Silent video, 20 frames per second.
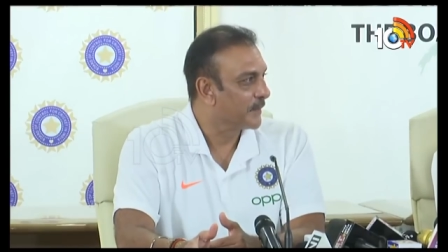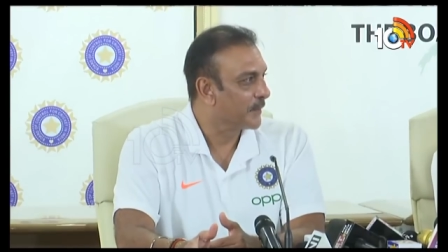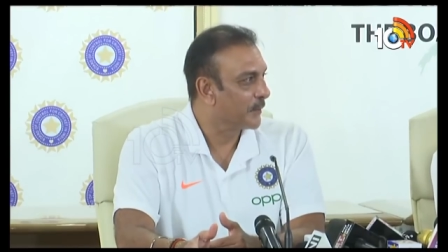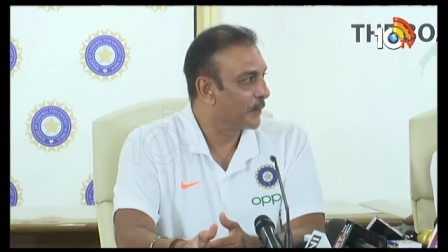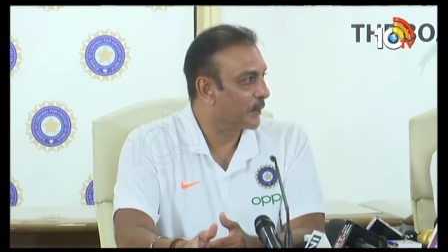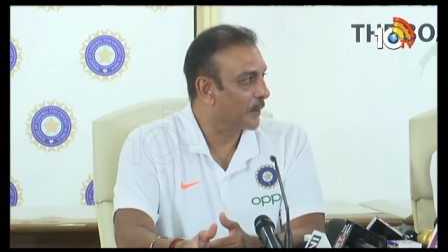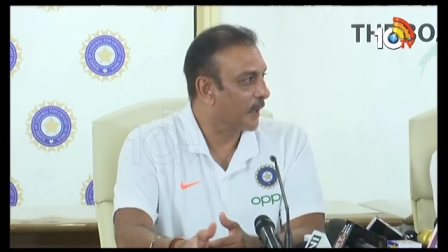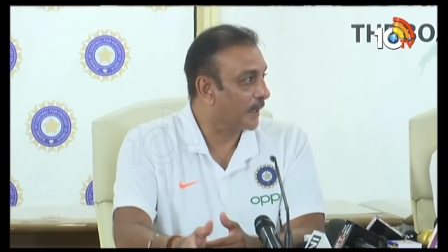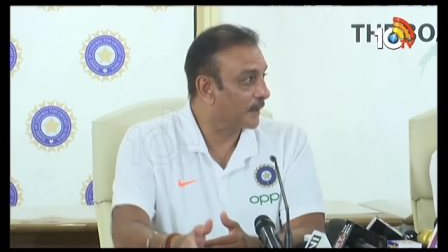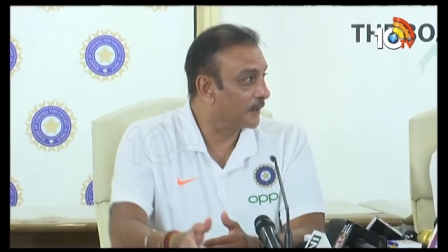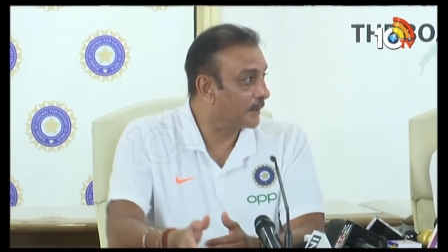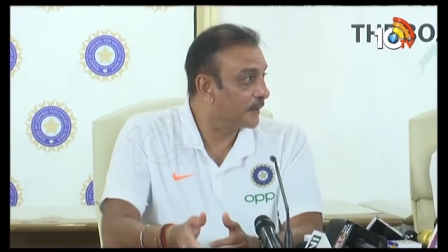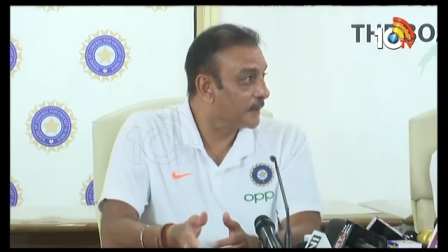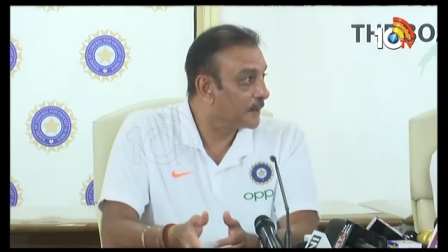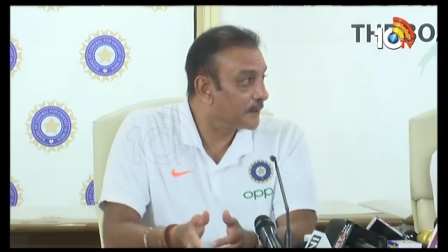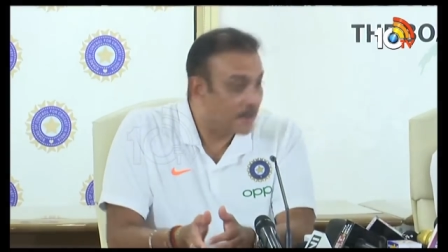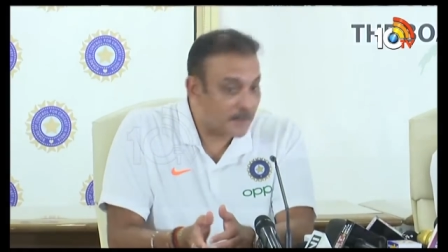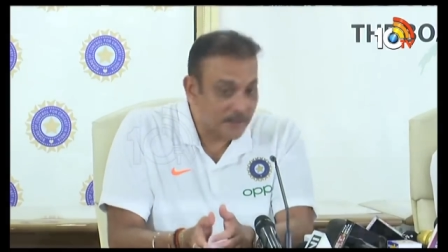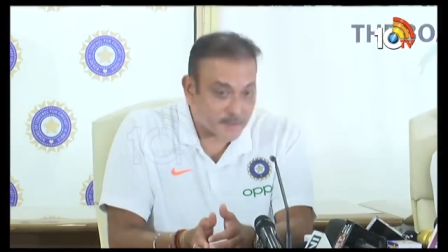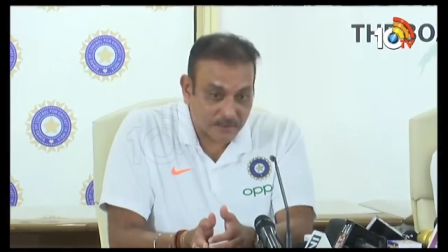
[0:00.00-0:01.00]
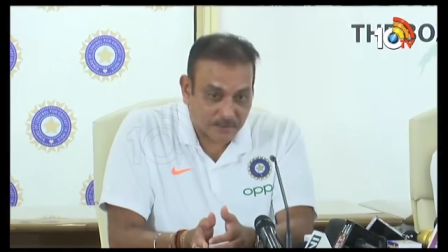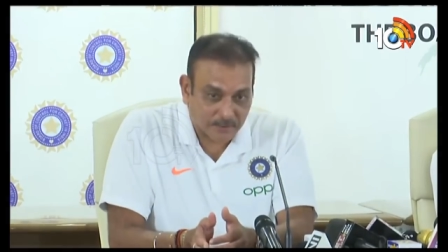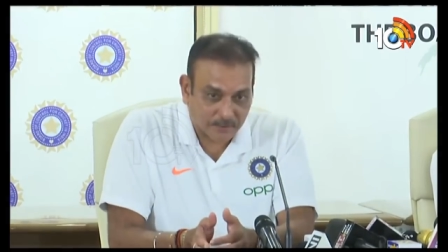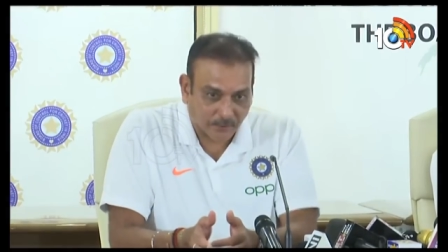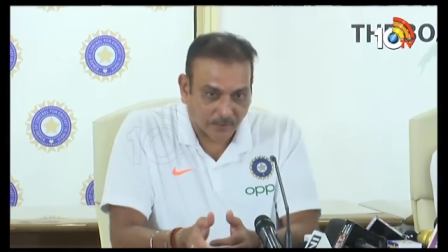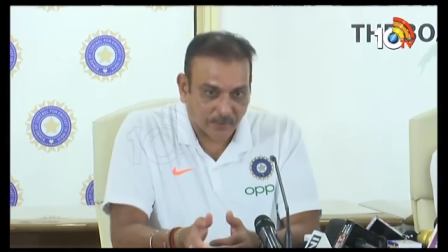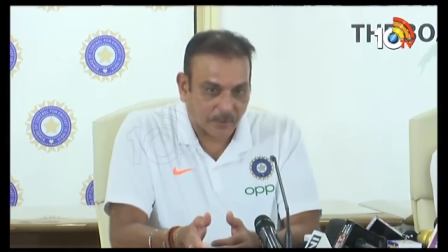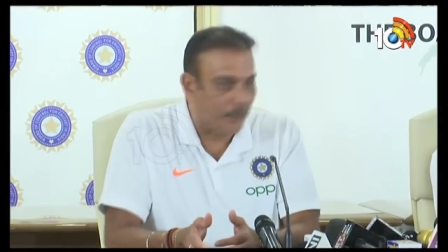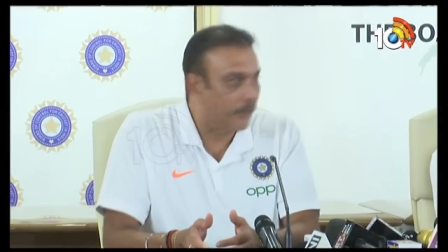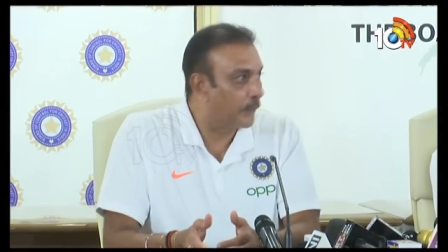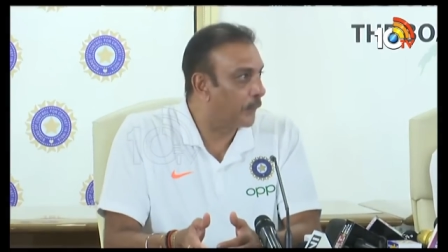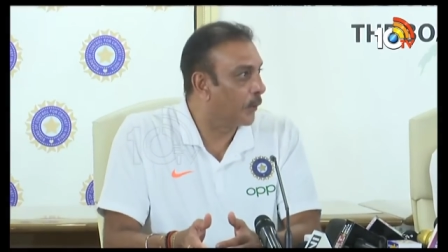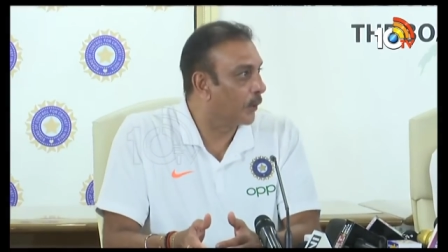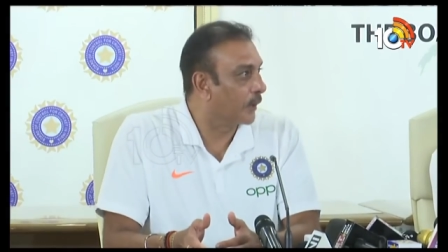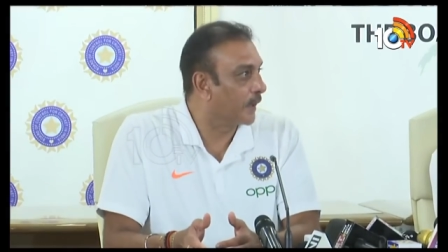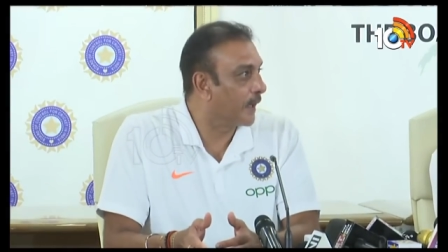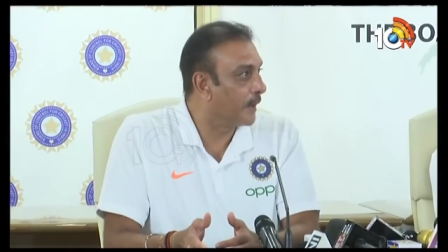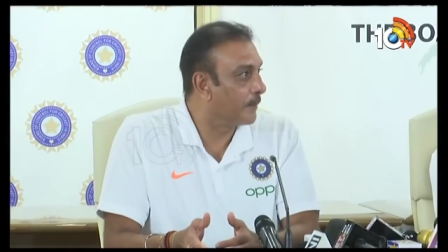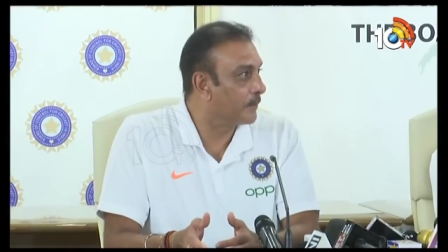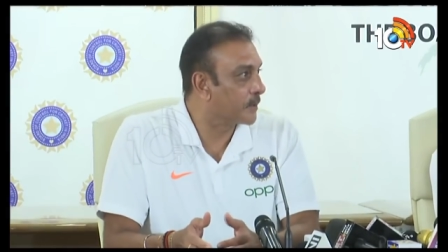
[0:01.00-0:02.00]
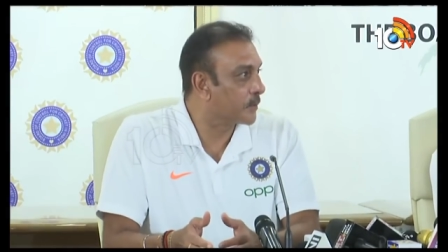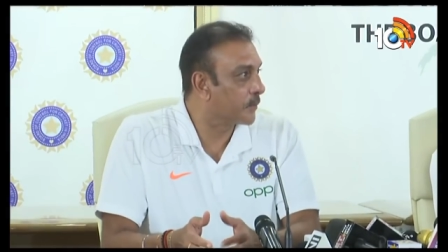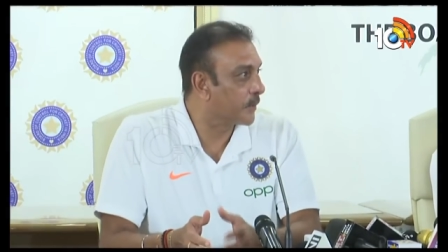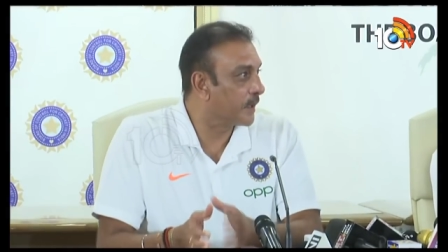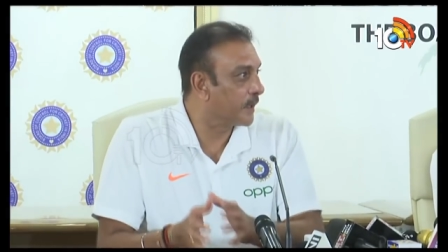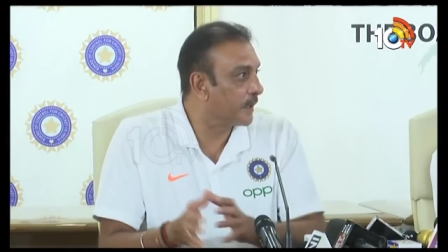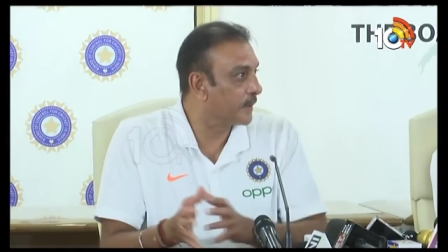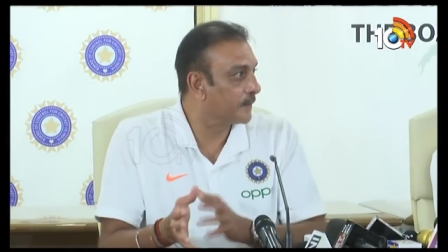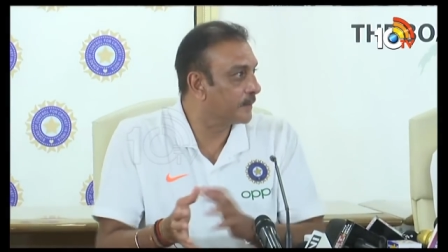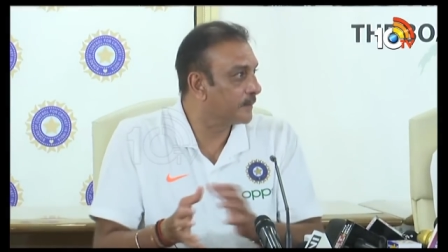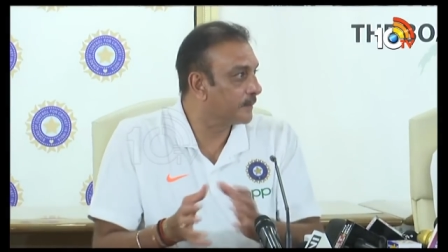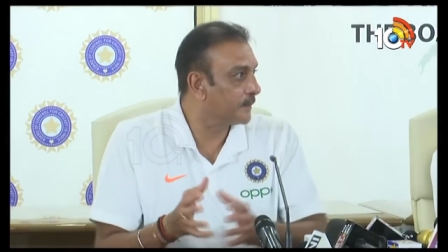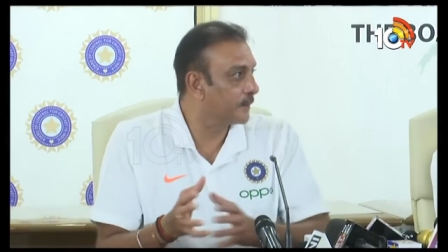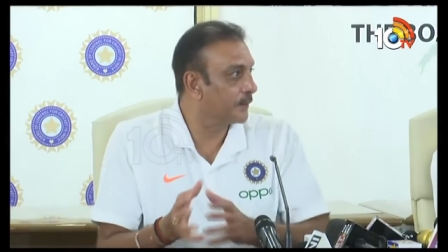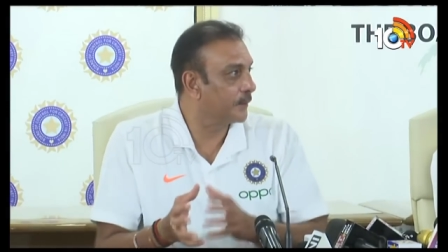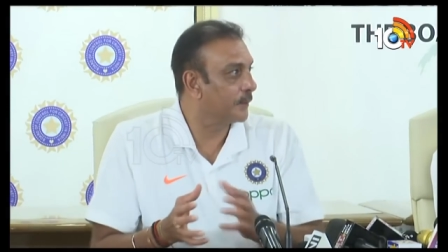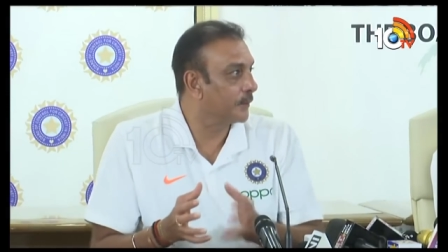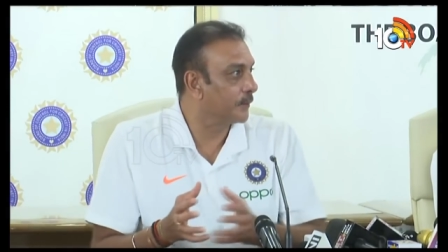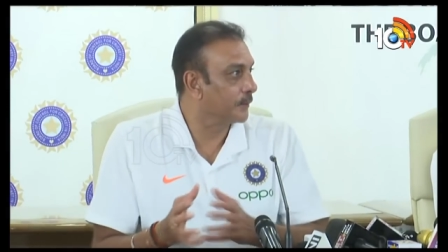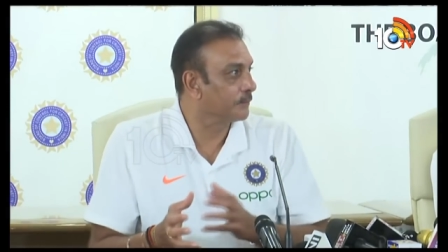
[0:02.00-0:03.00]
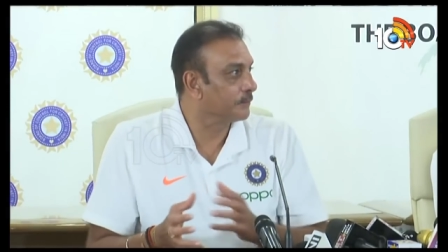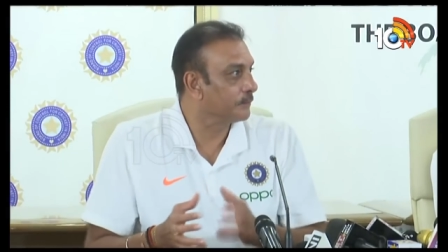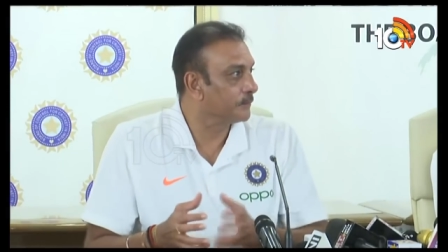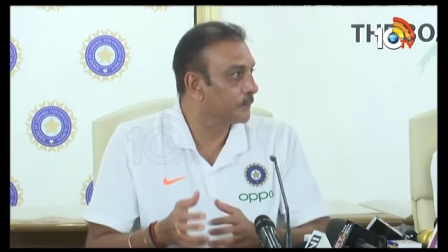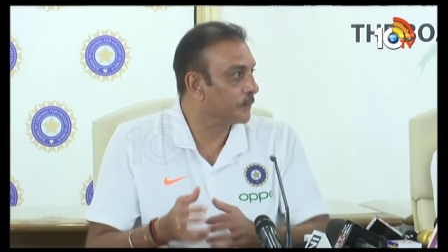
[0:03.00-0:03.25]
You know, rather than just three or four games where, you know,